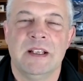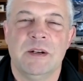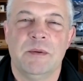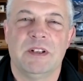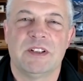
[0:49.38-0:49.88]

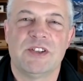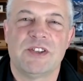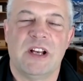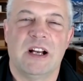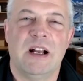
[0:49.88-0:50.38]
Well,
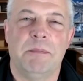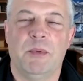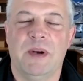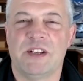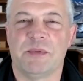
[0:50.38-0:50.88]
there's a couple
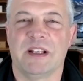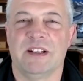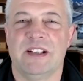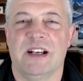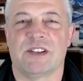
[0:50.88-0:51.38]
ways we
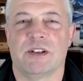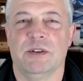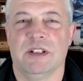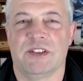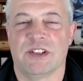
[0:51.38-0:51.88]
can test the
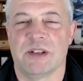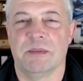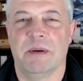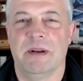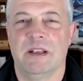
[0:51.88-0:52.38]
cooling system.
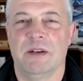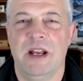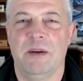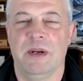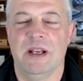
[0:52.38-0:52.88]
The
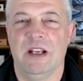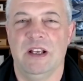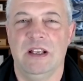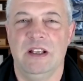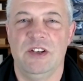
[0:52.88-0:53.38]
way
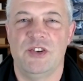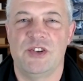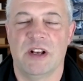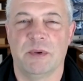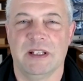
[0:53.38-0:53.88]
we
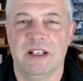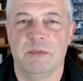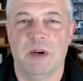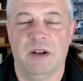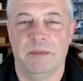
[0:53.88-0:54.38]
generally,
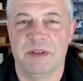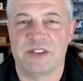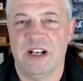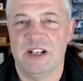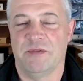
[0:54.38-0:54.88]
well,
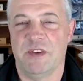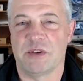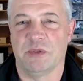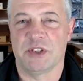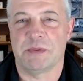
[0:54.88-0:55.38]
besides a
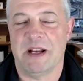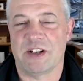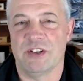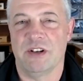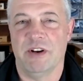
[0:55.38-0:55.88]
visual
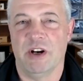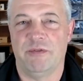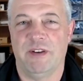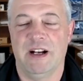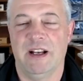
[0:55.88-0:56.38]
inspection to
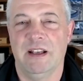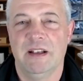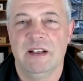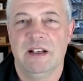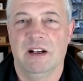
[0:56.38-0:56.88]
verify
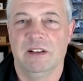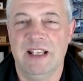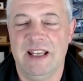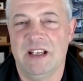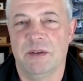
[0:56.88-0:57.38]
a
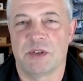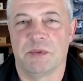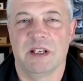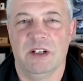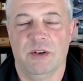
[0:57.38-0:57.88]
leak, which
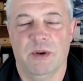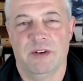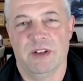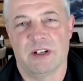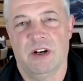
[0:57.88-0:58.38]
we can do
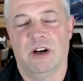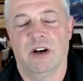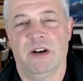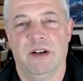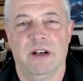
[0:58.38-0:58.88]
under the
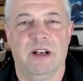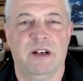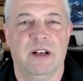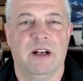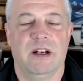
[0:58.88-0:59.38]
car and
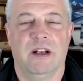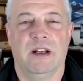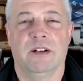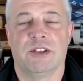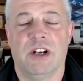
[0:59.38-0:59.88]

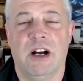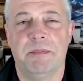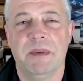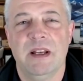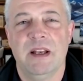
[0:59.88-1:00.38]
on top,
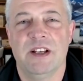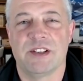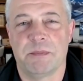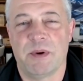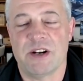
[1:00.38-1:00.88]
is a
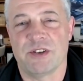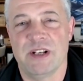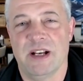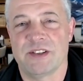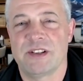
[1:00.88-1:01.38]
pressure
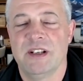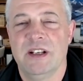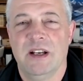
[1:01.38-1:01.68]
test.